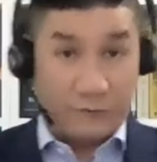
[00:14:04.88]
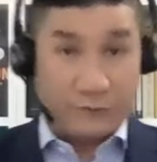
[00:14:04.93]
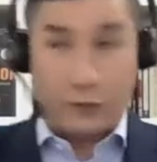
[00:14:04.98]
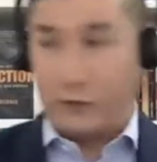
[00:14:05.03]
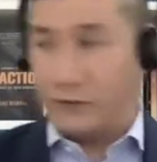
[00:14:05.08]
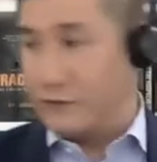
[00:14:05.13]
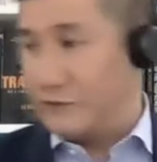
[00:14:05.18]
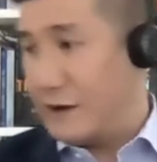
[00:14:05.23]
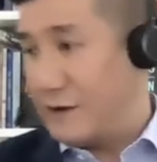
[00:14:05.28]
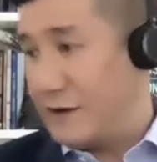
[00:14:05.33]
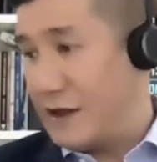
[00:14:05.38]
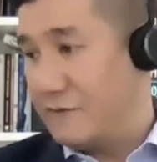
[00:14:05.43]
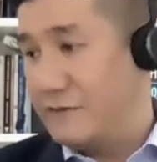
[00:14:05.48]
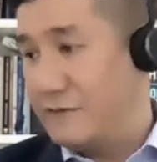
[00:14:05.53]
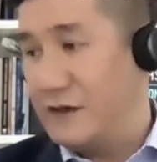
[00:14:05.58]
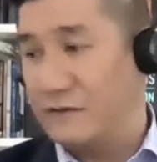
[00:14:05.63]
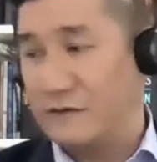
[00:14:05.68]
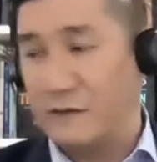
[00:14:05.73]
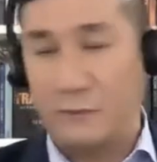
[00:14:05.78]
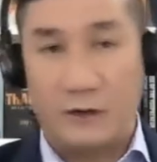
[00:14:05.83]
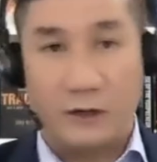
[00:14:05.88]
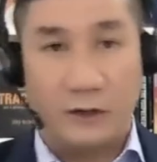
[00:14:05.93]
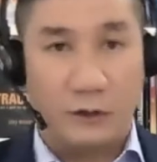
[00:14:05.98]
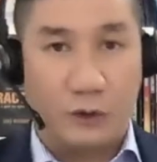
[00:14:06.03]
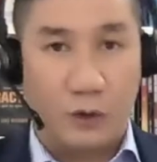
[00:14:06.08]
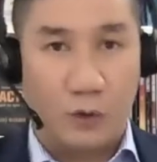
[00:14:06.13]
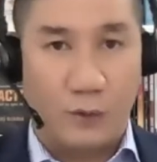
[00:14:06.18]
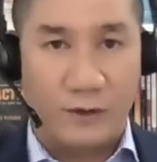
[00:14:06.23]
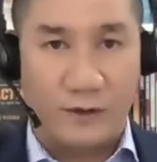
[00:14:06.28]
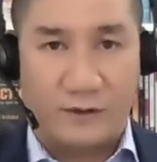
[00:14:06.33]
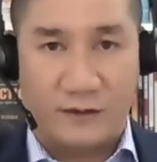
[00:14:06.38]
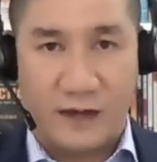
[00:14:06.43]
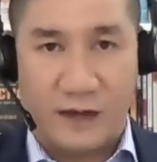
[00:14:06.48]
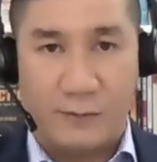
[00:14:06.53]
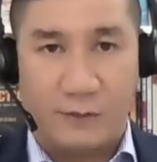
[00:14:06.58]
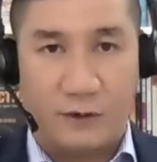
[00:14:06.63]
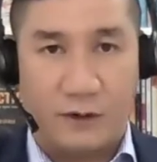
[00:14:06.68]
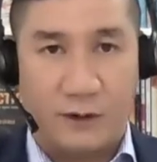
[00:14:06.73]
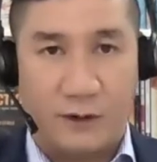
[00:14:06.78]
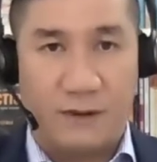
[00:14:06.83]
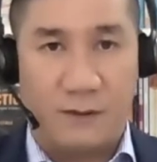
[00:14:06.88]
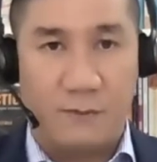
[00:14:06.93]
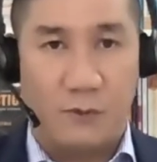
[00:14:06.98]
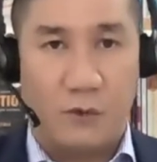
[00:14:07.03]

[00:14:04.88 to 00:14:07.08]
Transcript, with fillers: of course, if I have this, I'm going to lower the table a bit